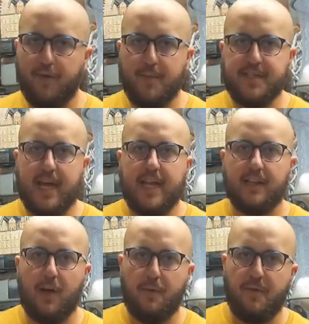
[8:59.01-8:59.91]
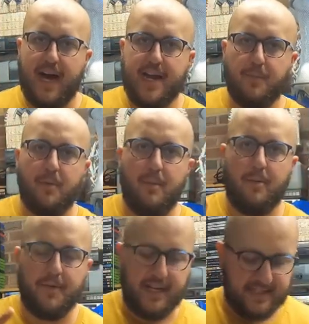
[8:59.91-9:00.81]
of them is a loft find up at my
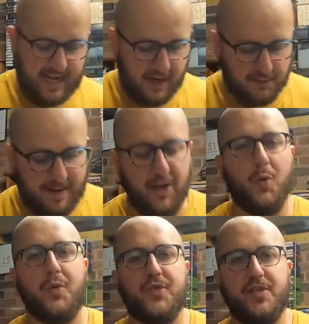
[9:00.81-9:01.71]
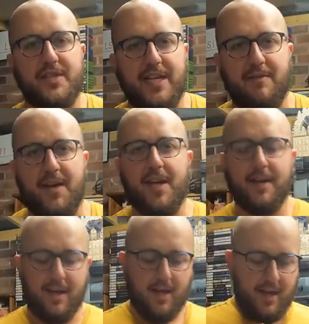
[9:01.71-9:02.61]
mum and dad's house, my old
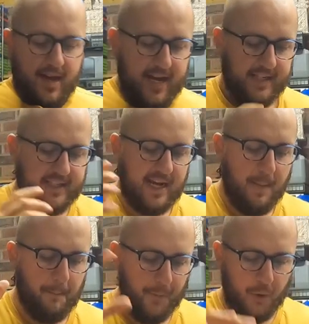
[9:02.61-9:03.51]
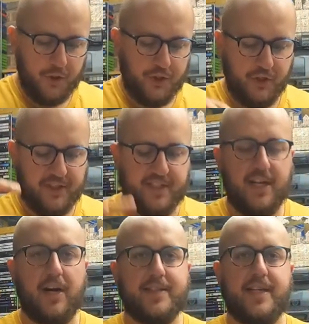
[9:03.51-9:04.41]
TV. It's a Bush
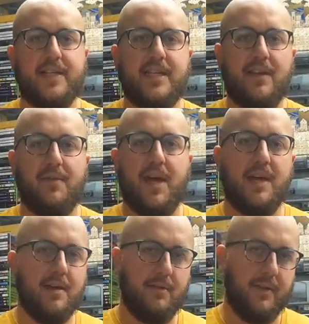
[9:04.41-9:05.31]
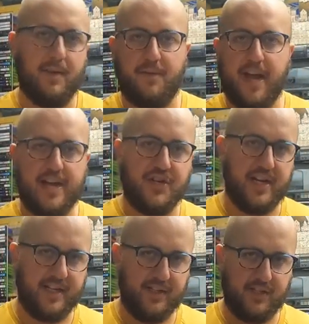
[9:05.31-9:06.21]
CRT TV with a
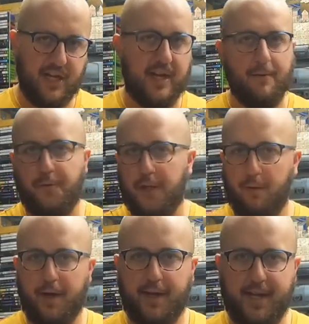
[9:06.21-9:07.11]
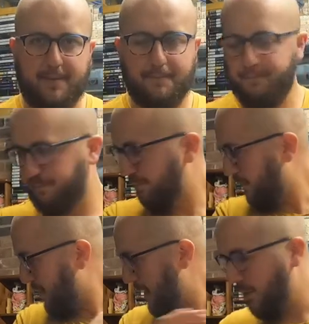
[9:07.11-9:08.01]
VHS insert, fully working
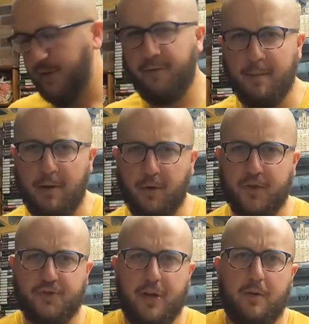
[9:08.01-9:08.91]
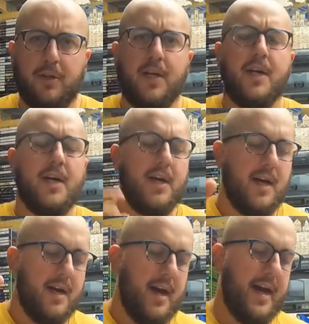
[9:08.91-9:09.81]
with remote control.
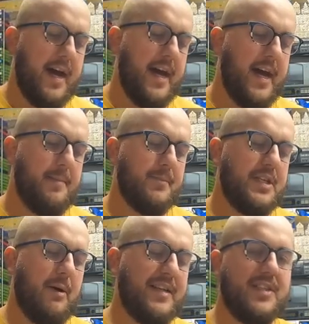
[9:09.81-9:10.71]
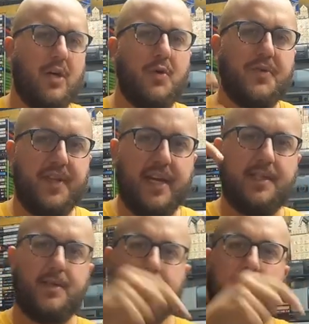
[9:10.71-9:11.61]
So I sold
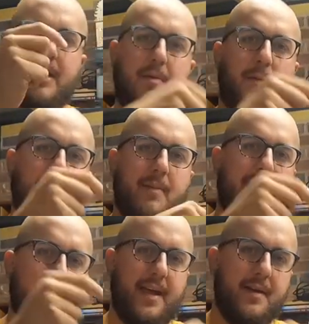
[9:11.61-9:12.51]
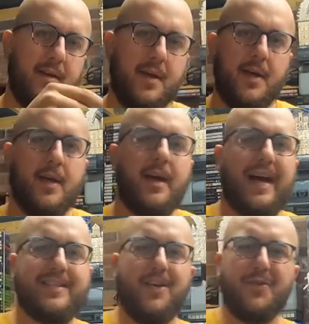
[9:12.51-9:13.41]
this, so Amy put it about here.
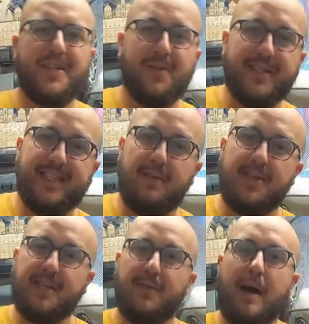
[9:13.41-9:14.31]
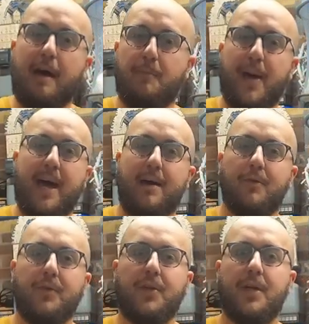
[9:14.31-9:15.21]
I sold this for
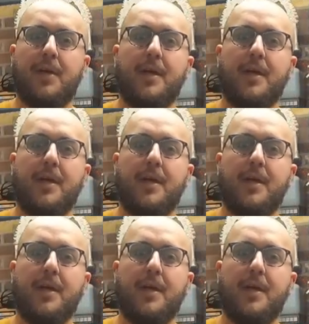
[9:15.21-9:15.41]
£75